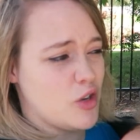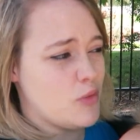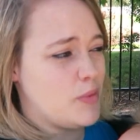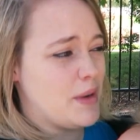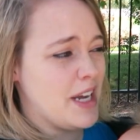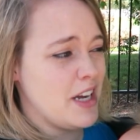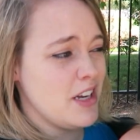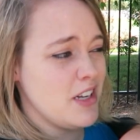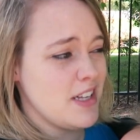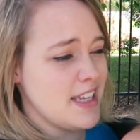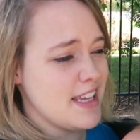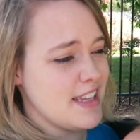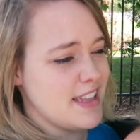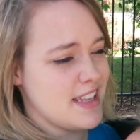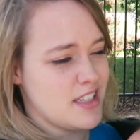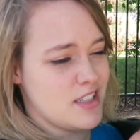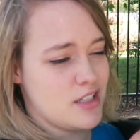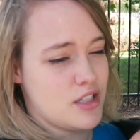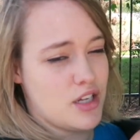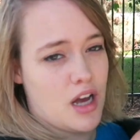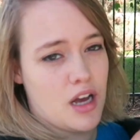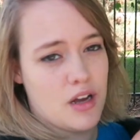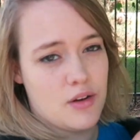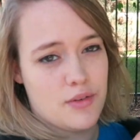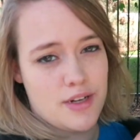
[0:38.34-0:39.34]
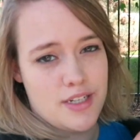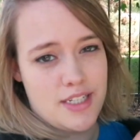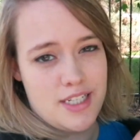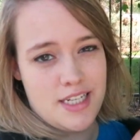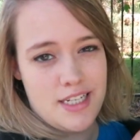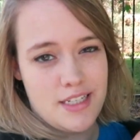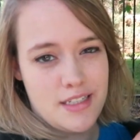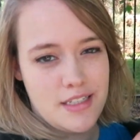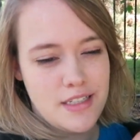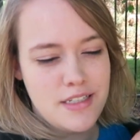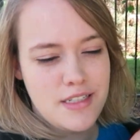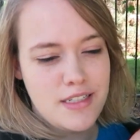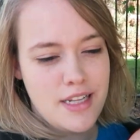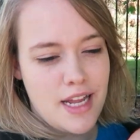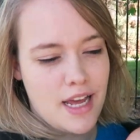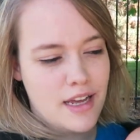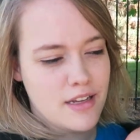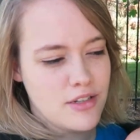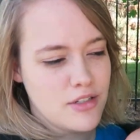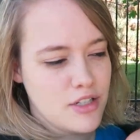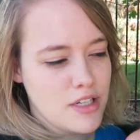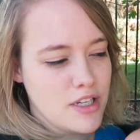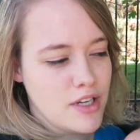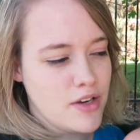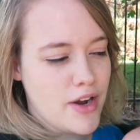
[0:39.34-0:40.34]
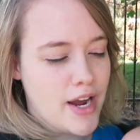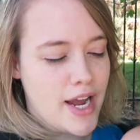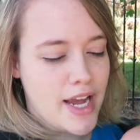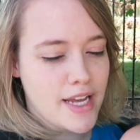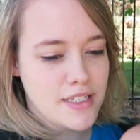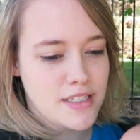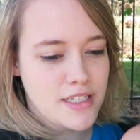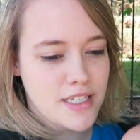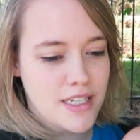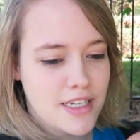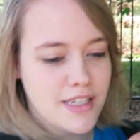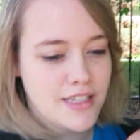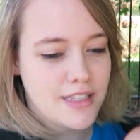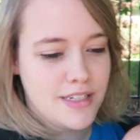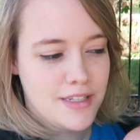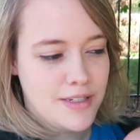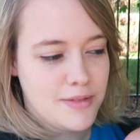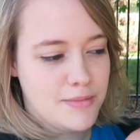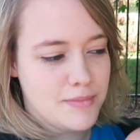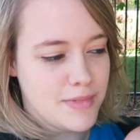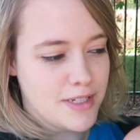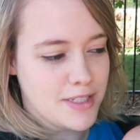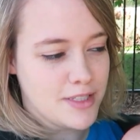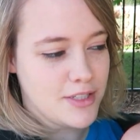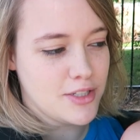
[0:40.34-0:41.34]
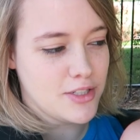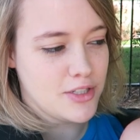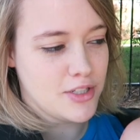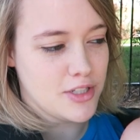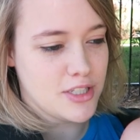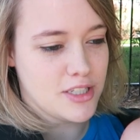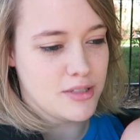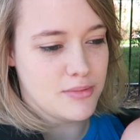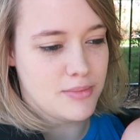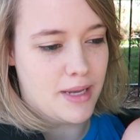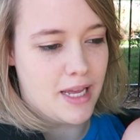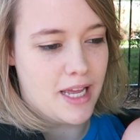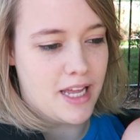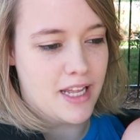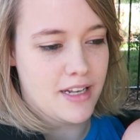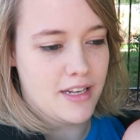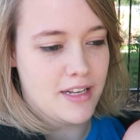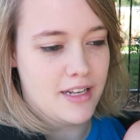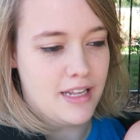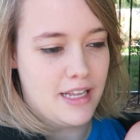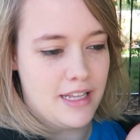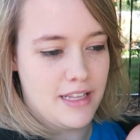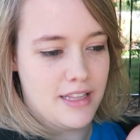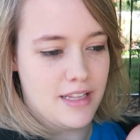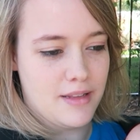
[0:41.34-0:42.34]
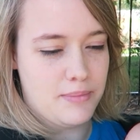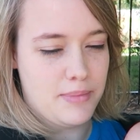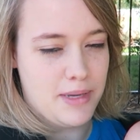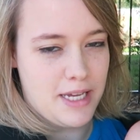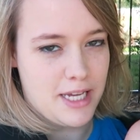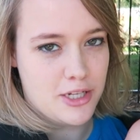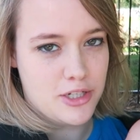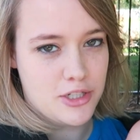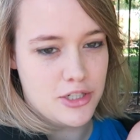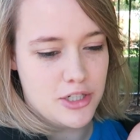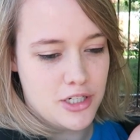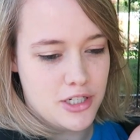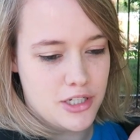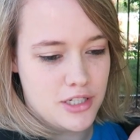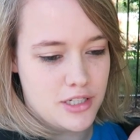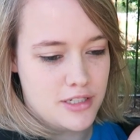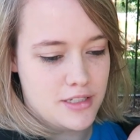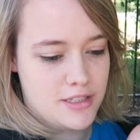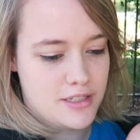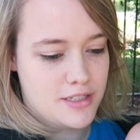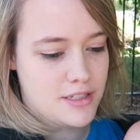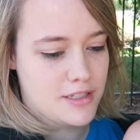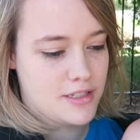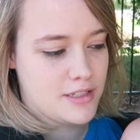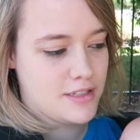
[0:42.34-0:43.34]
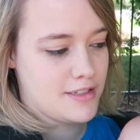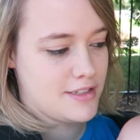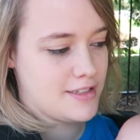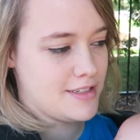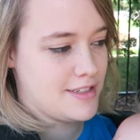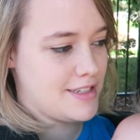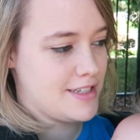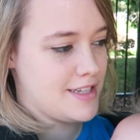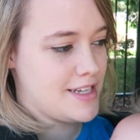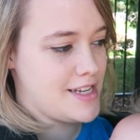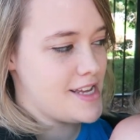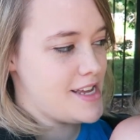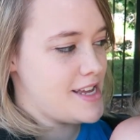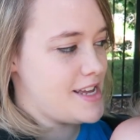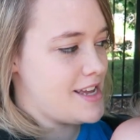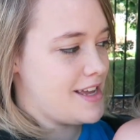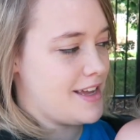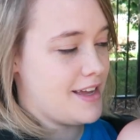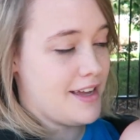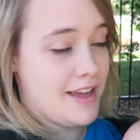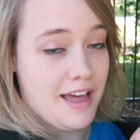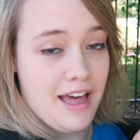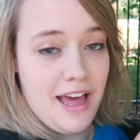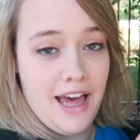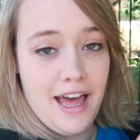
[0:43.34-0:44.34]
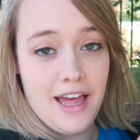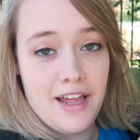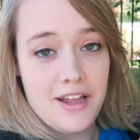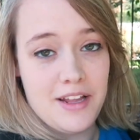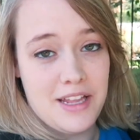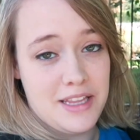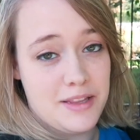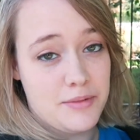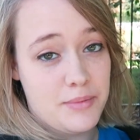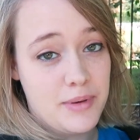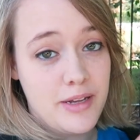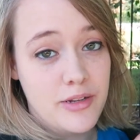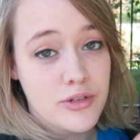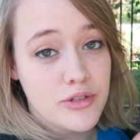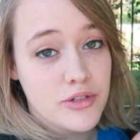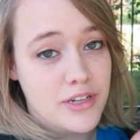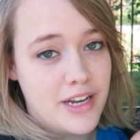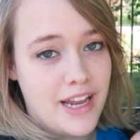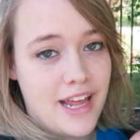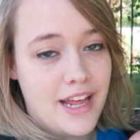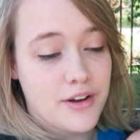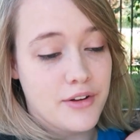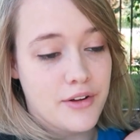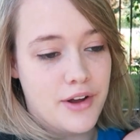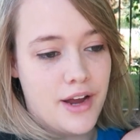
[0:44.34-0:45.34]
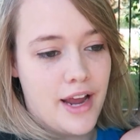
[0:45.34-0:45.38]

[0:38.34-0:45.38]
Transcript: So apparently this dog run isn't actually grassy. Must have just been in the pictures. Uh, in the picture it had